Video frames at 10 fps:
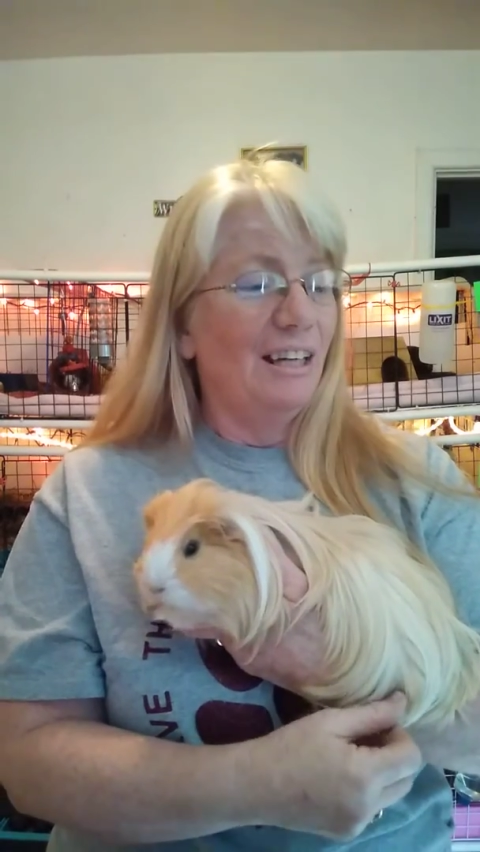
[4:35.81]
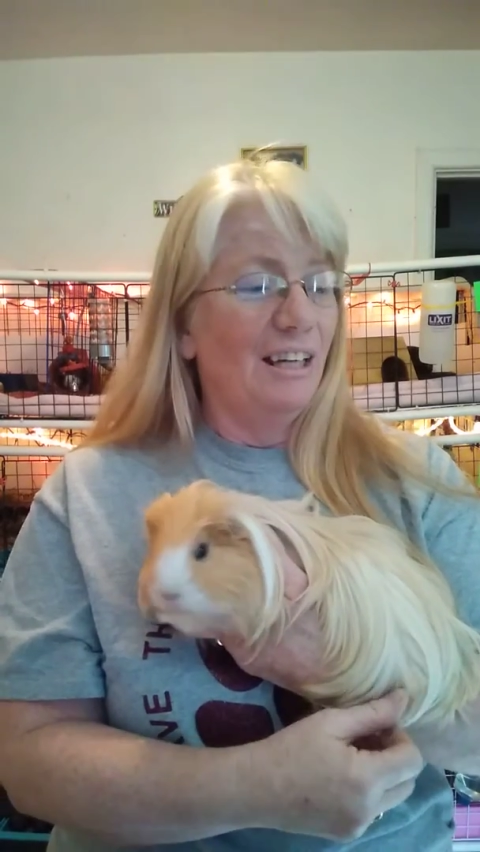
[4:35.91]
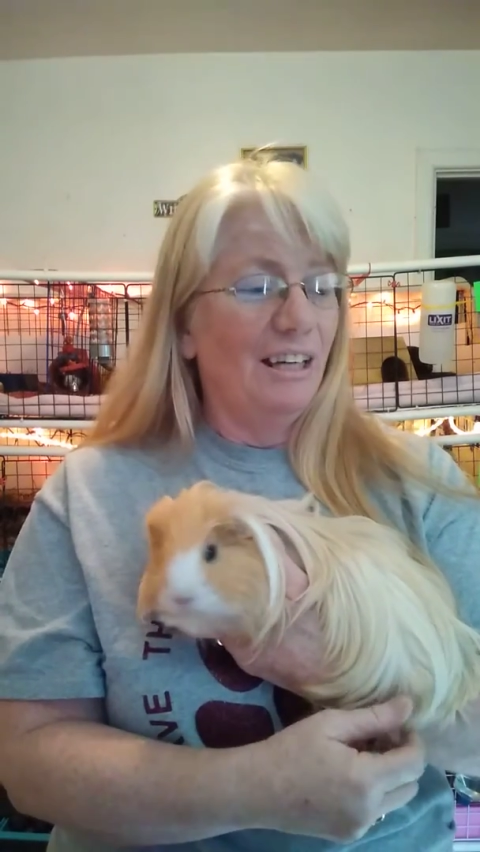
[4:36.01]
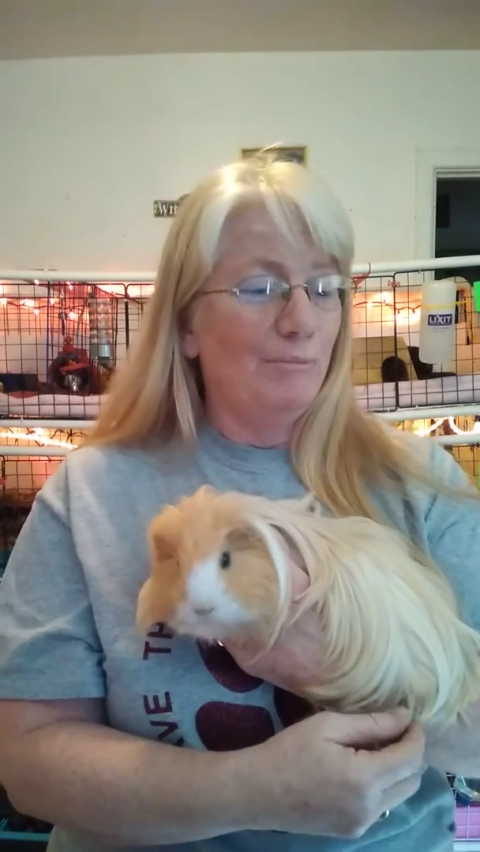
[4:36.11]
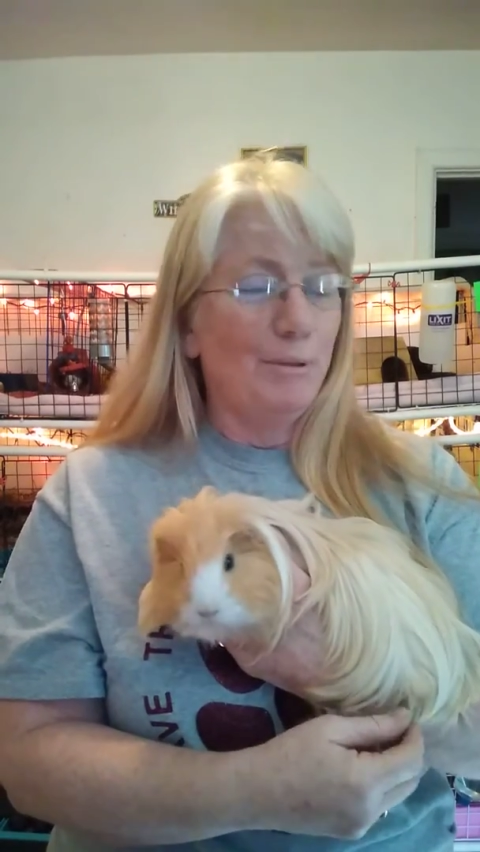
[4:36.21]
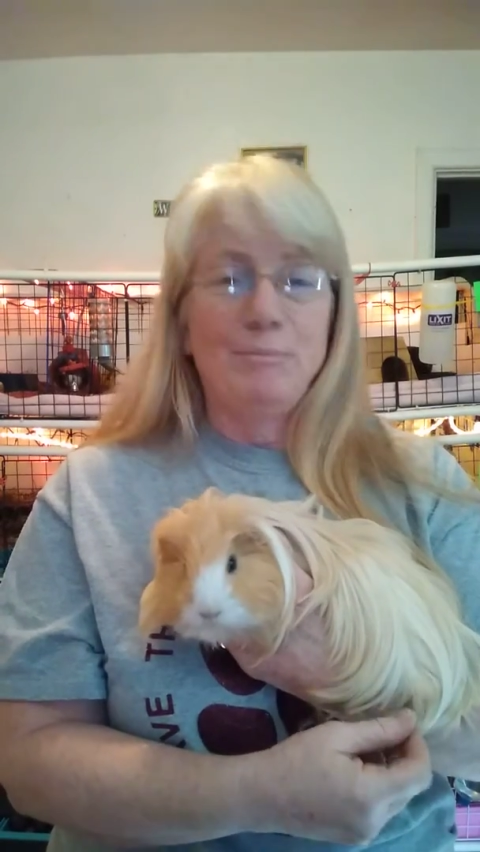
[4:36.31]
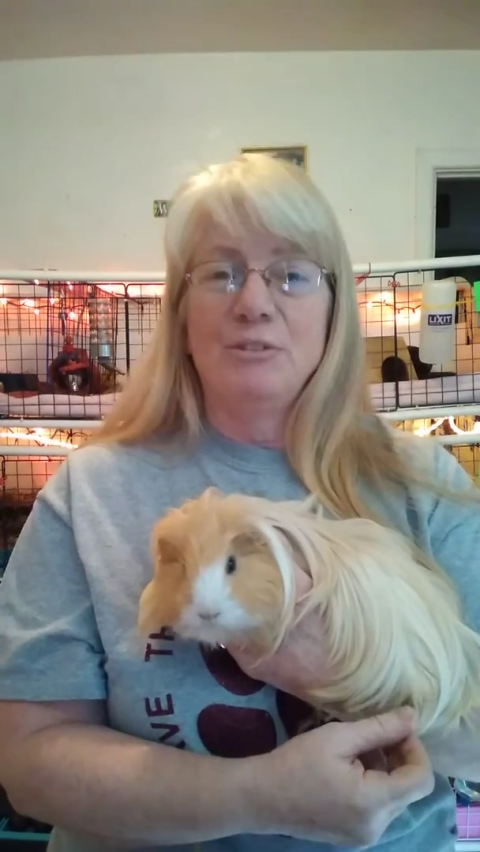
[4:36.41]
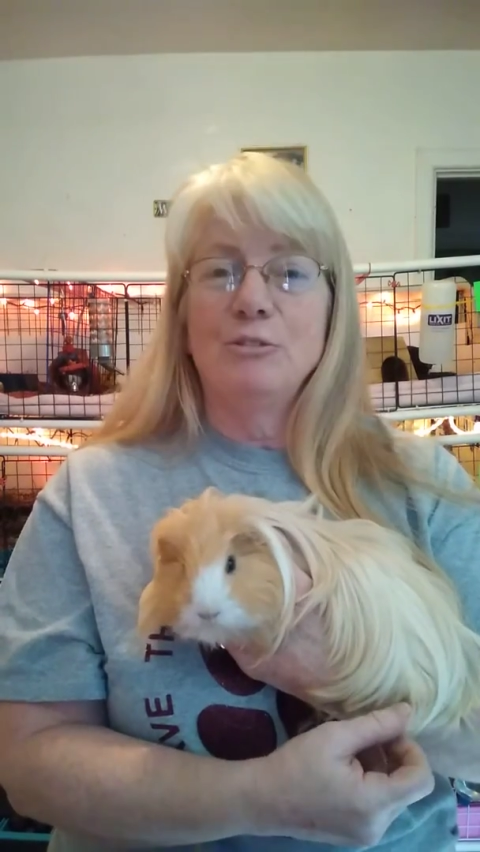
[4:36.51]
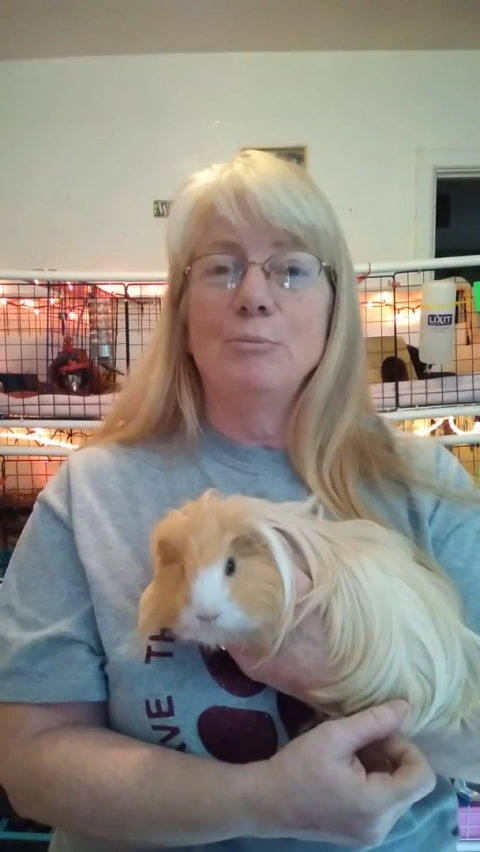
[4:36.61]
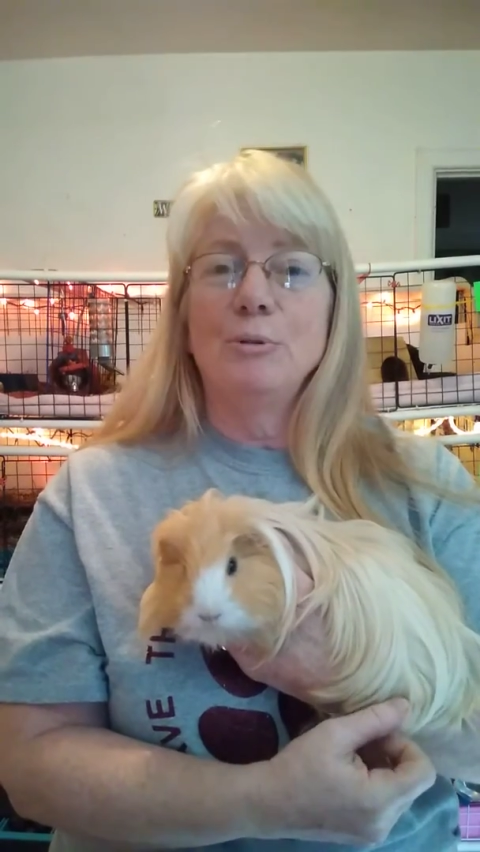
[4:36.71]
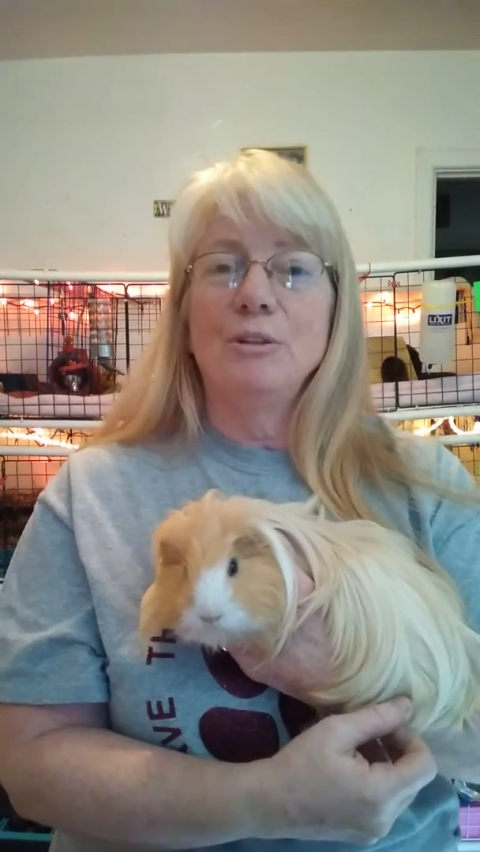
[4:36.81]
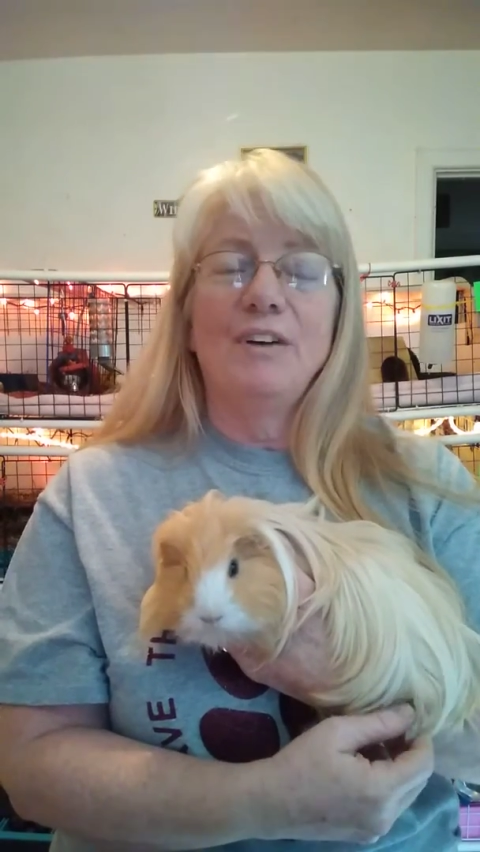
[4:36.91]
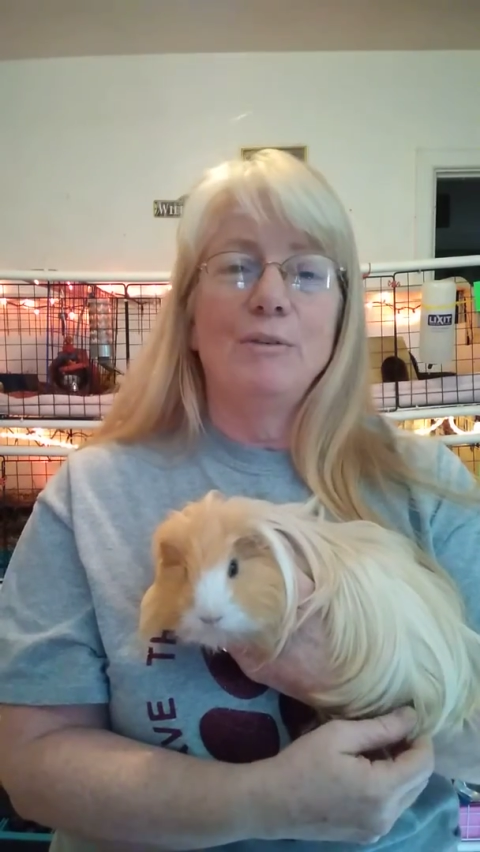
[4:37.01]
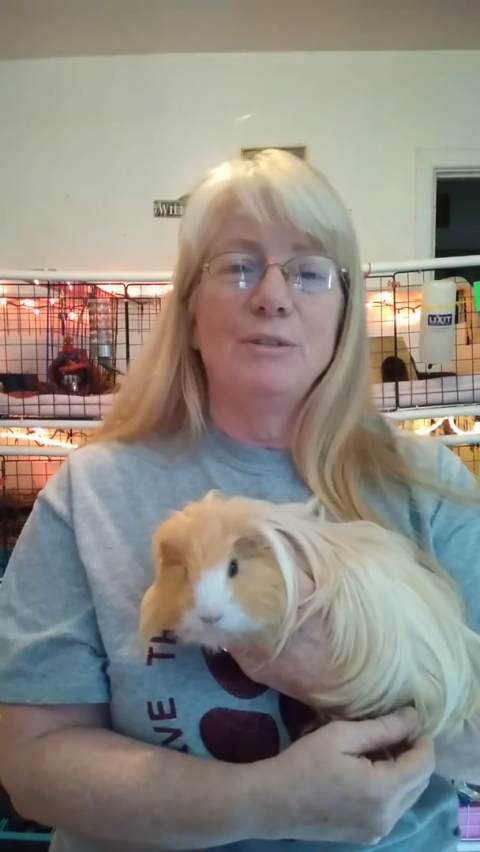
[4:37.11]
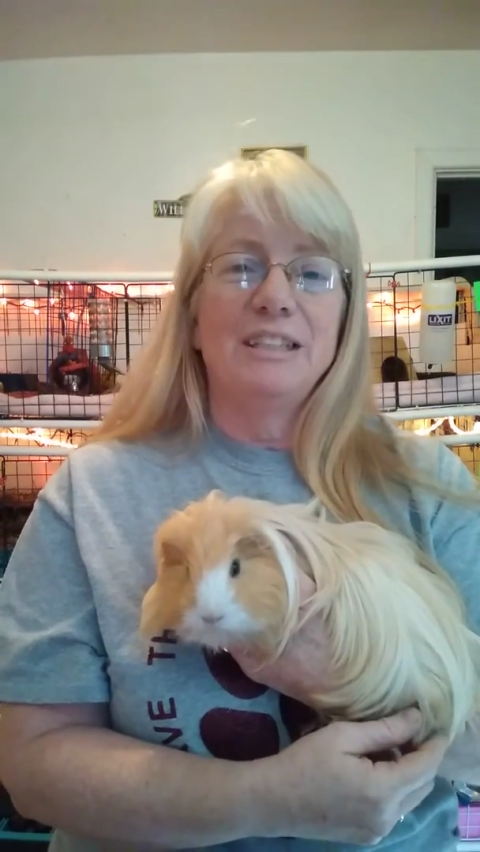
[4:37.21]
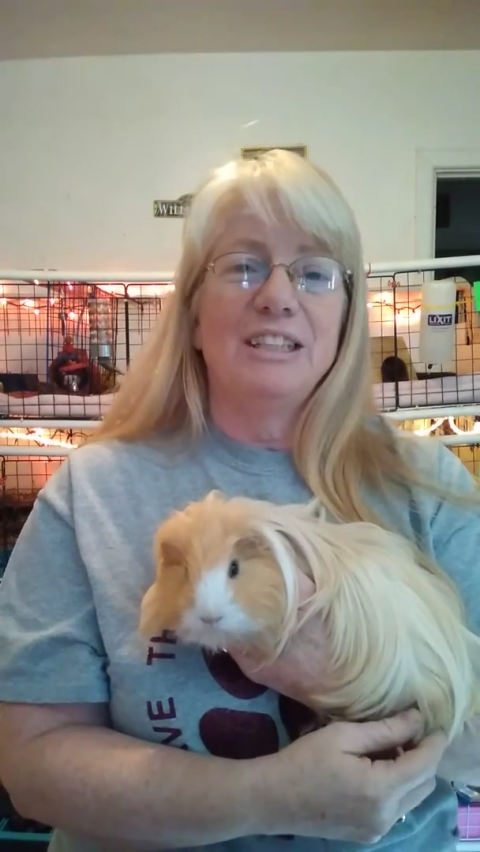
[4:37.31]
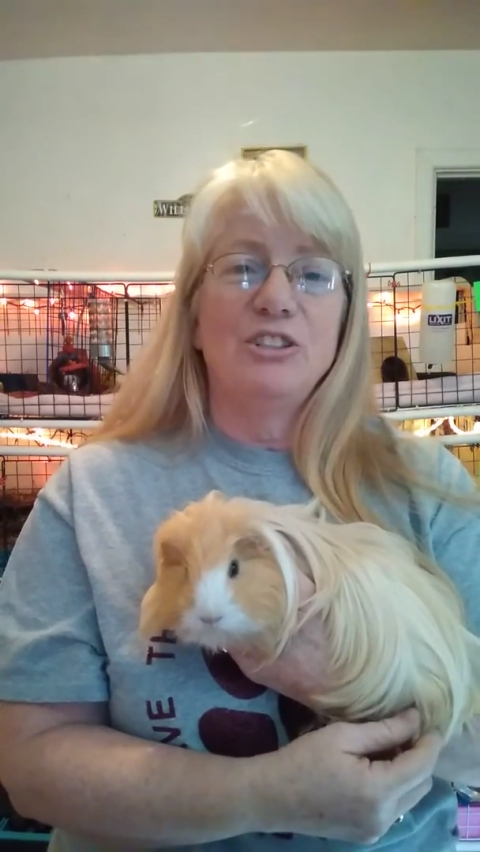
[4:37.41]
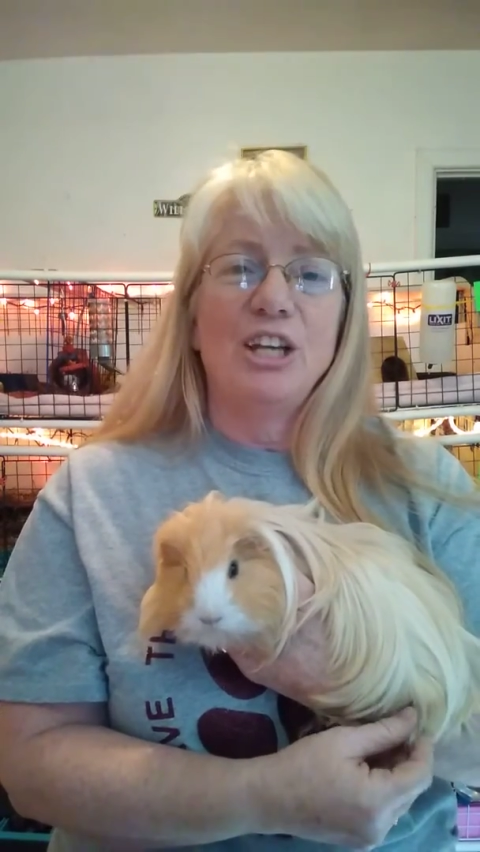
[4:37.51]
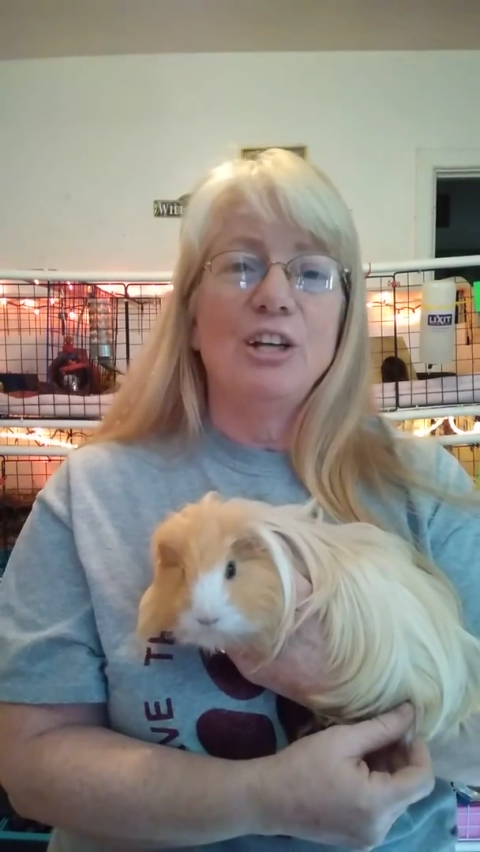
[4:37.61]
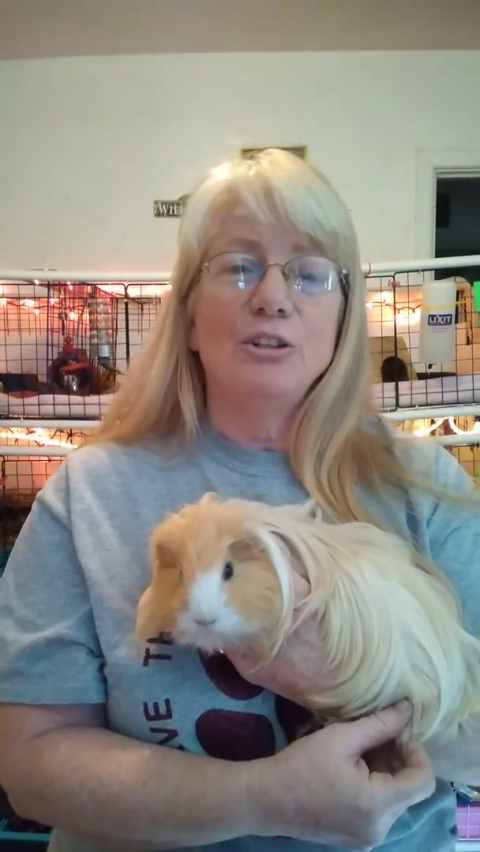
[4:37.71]
I'd be miserable if I was in a
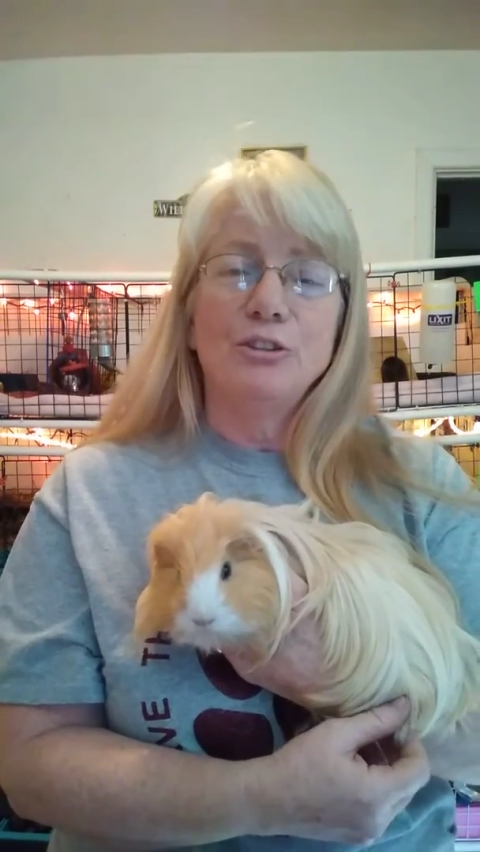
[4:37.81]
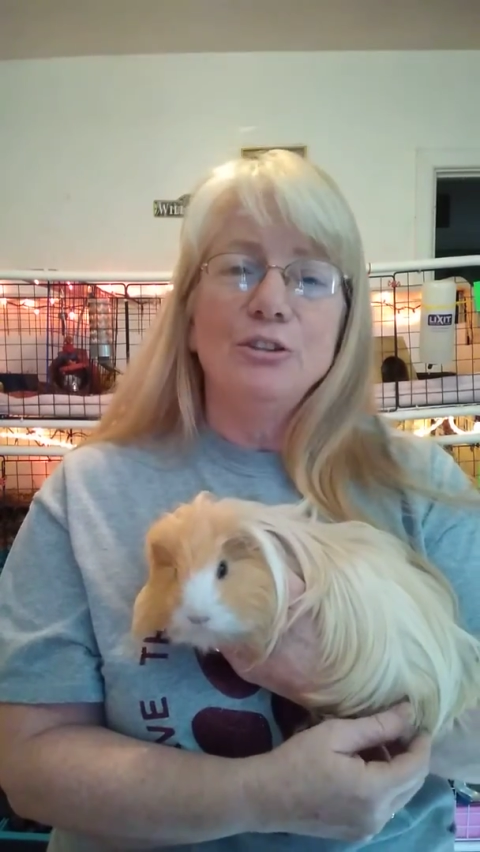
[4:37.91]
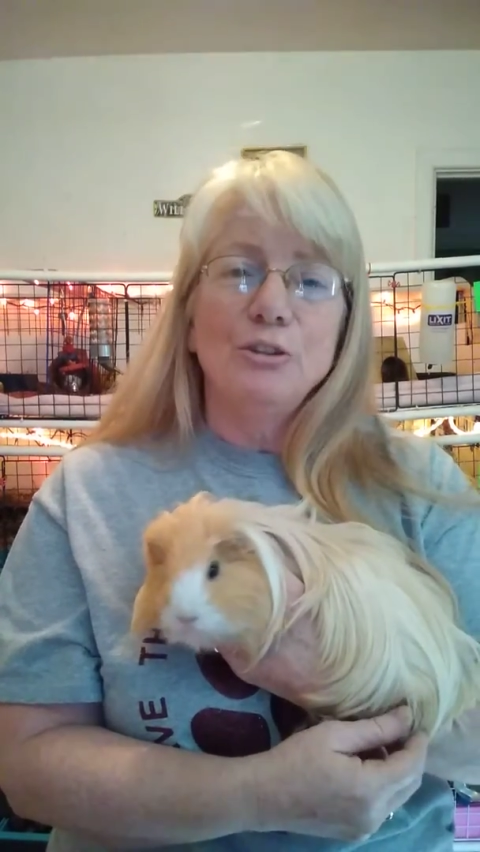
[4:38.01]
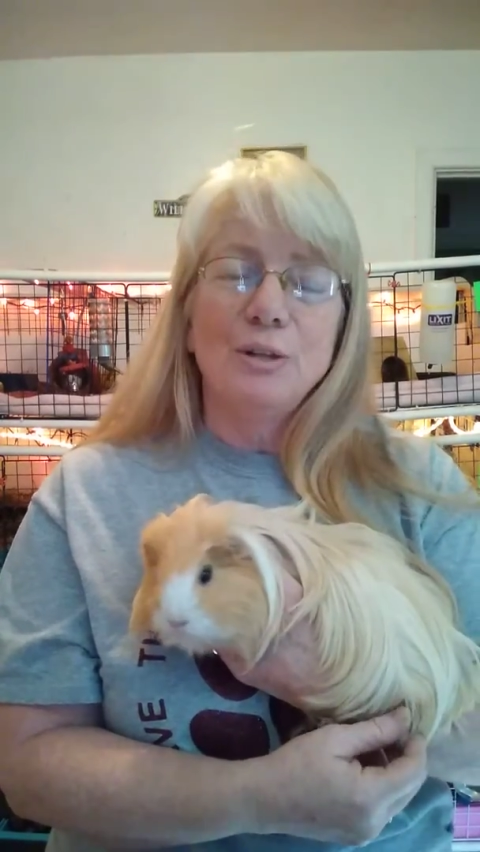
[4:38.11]
jail too,